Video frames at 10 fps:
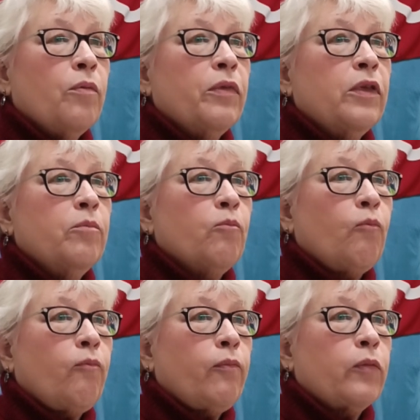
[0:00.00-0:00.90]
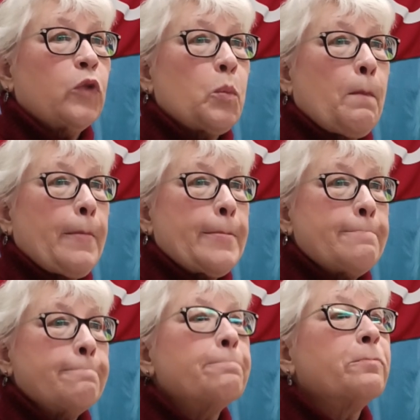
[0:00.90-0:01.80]
thought C's had no flats and
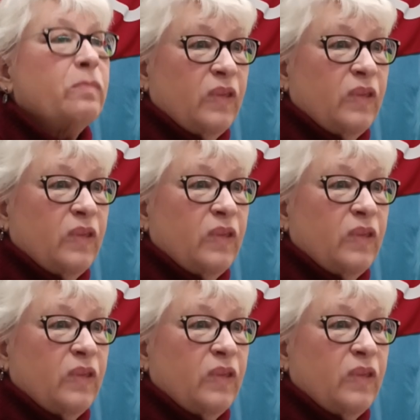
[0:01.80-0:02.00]
no sharps.